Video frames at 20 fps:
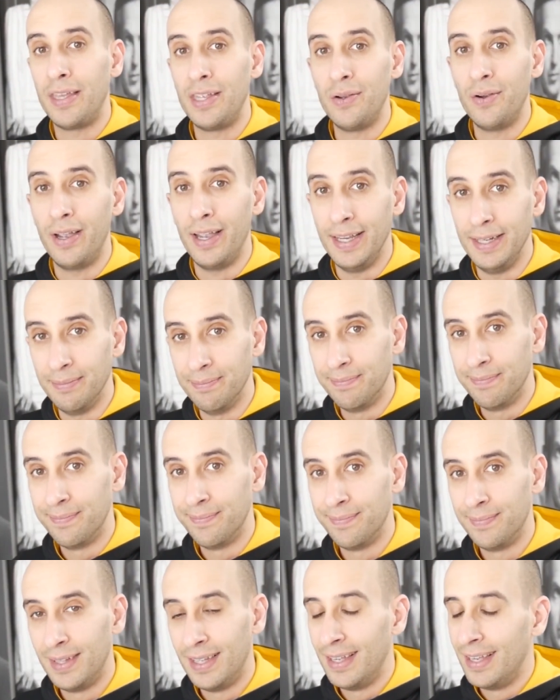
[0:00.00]
that you hate.
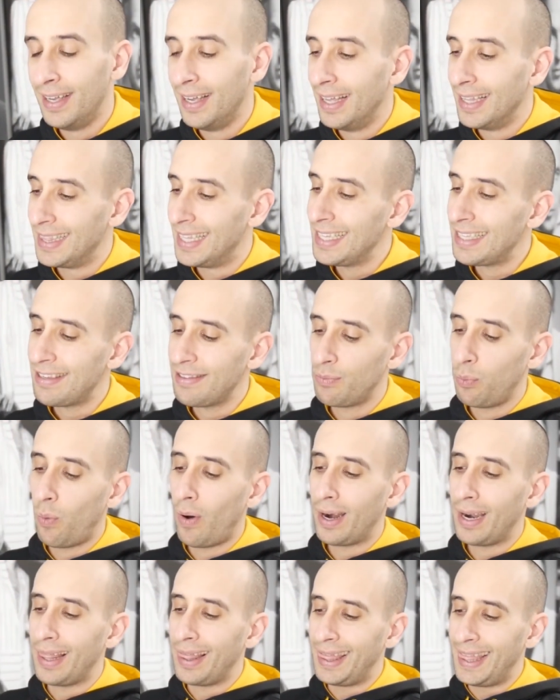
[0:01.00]
This is
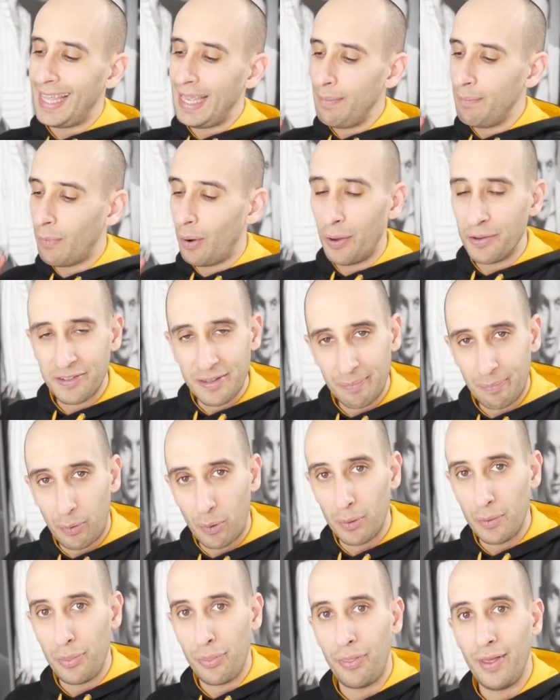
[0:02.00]
one of the most
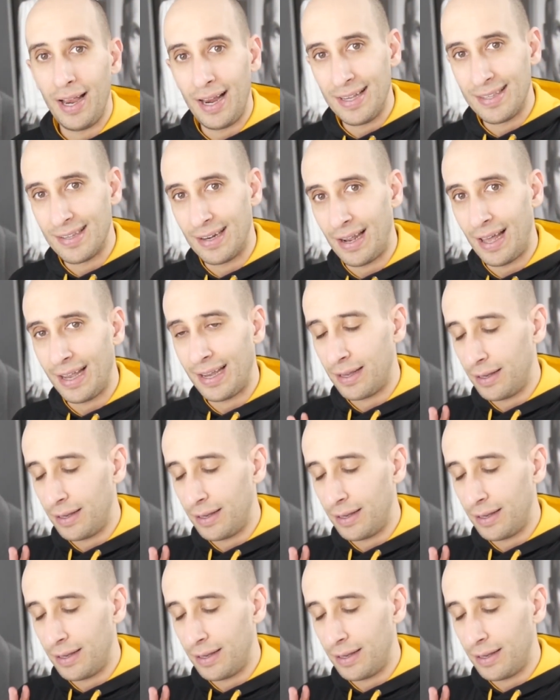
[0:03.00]
important things that I